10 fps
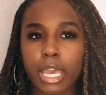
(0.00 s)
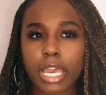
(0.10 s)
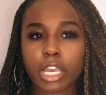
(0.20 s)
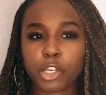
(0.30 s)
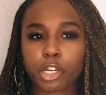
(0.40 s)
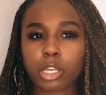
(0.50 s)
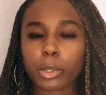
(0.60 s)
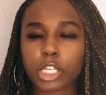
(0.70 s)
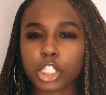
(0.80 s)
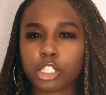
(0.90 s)
And you're in a
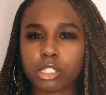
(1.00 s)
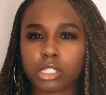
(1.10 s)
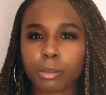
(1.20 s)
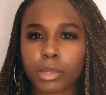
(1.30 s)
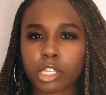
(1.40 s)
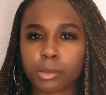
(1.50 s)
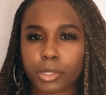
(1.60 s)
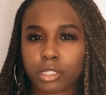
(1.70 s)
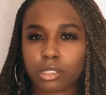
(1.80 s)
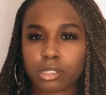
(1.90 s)
relationship and this
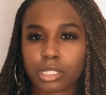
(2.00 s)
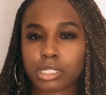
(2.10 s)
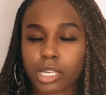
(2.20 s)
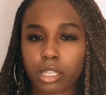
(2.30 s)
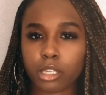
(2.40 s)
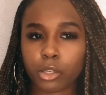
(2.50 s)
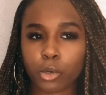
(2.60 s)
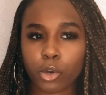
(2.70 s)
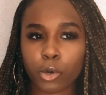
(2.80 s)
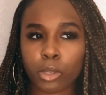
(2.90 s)
person is telling you,
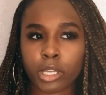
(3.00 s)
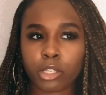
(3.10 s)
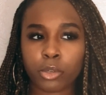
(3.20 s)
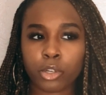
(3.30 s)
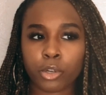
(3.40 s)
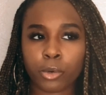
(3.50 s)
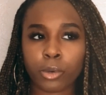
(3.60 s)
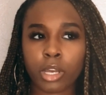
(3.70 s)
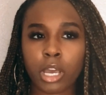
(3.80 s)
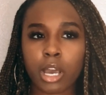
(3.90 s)
oh, like, you know,
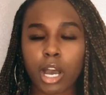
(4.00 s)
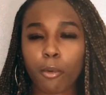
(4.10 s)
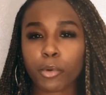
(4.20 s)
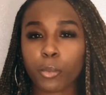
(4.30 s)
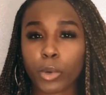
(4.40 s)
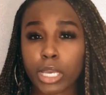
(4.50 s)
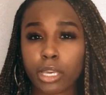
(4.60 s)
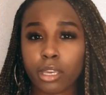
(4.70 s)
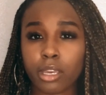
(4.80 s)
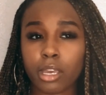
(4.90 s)
I want to
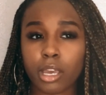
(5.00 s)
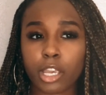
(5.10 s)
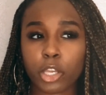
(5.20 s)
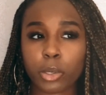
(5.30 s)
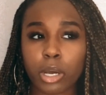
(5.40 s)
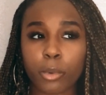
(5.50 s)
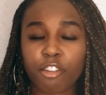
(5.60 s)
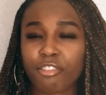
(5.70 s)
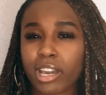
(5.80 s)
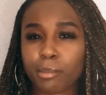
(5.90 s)
wait, you know, I want to
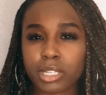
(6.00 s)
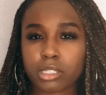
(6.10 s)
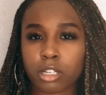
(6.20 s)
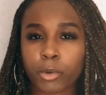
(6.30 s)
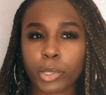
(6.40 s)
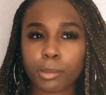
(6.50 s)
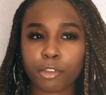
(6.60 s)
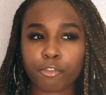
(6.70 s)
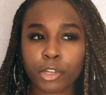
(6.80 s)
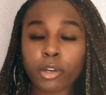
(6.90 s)
find myself, I want to be
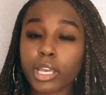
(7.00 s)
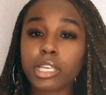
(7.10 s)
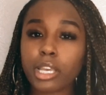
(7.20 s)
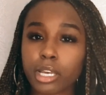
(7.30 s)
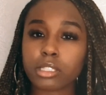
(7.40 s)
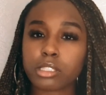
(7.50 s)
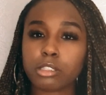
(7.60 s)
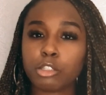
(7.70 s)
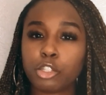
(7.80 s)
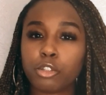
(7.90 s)
free. Okay, yes,
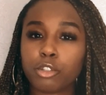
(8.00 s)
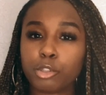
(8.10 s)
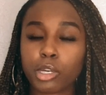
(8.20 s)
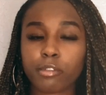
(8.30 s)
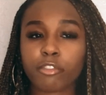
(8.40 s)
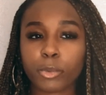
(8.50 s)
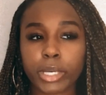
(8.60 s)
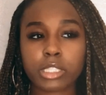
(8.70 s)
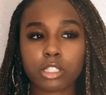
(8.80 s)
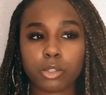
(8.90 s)
you know, you have every
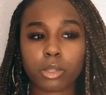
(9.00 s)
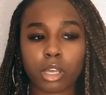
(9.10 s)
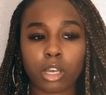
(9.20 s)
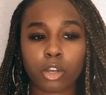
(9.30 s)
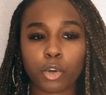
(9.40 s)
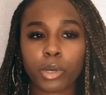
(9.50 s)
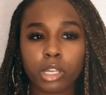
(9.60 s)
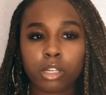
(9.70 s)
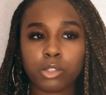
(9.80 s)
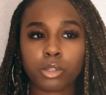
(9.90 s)
right to do that. Go ahead
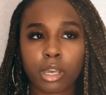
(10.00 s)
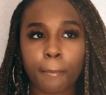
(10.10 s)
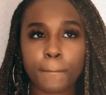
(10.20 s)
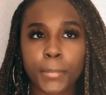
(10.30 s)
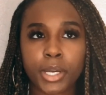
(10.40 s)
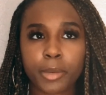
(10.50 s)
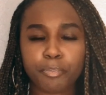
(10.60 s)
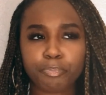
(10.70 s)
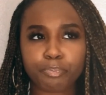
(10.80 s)
and do that. But